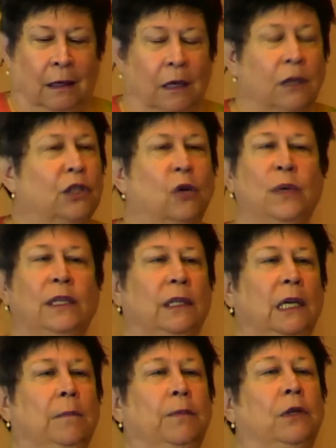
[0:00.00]
So we
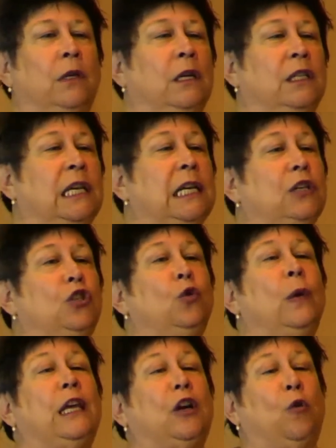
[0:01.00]
seek to
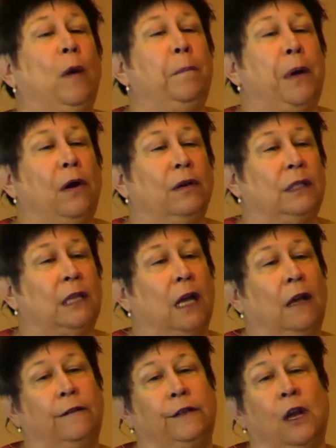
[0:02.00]
equip
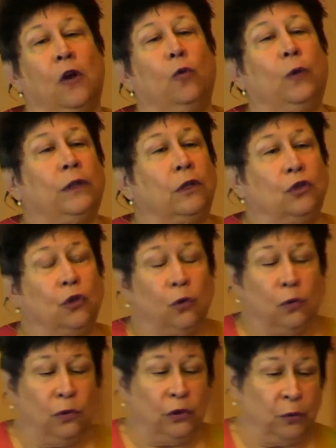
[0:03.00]
ourselves with the
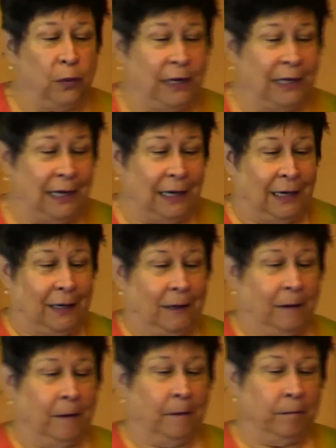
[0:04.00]
tools we need.
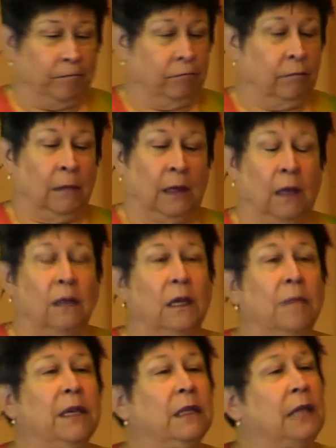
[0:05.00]

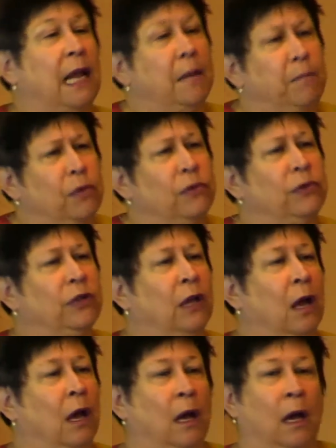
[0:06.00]
Some examples,
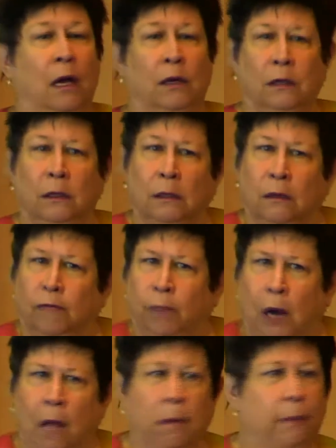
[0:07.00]
you've
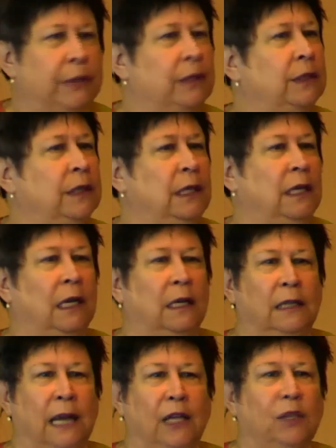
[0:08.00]
probably seen
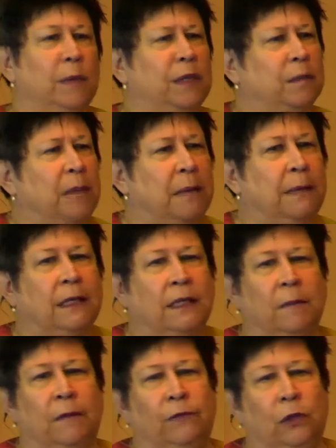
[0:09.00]
announcements. Maybe
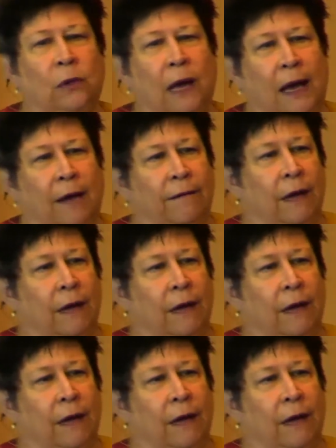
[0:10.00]
some of you have